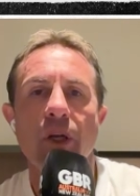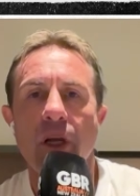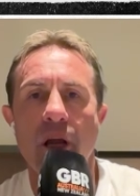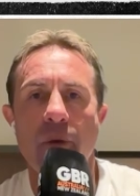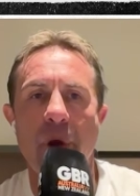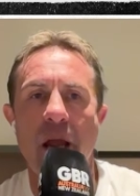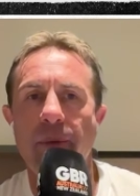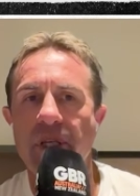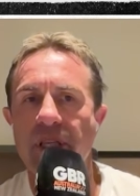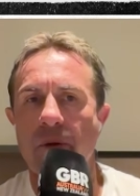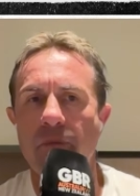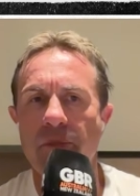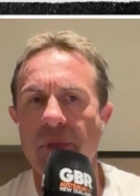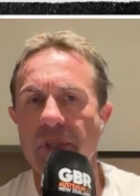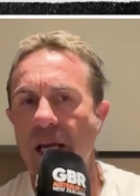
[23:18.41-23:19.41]
and maybe
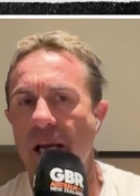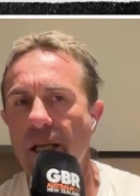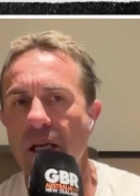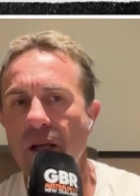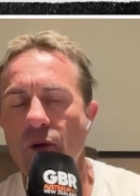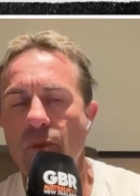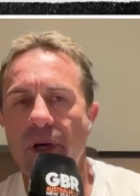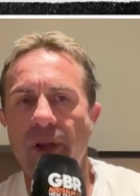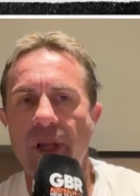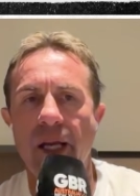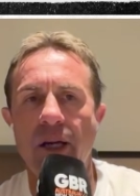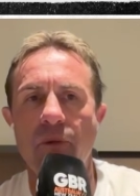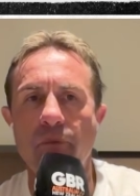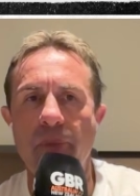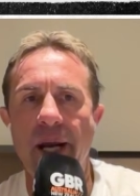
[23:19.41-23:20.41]
take a little bit of
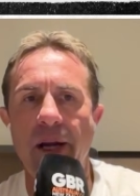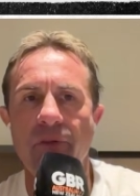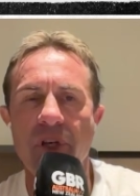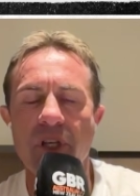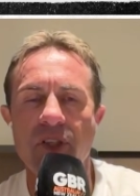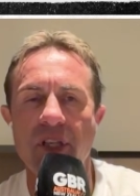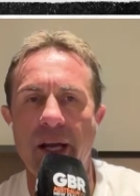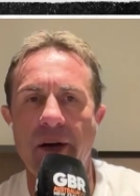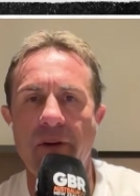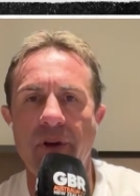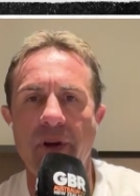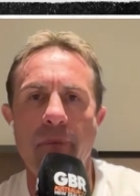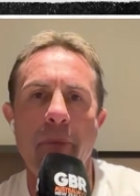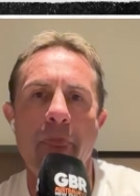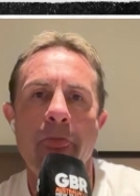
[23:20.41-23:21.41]
that combativeness out of
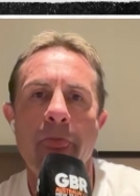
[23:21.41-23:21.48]
it.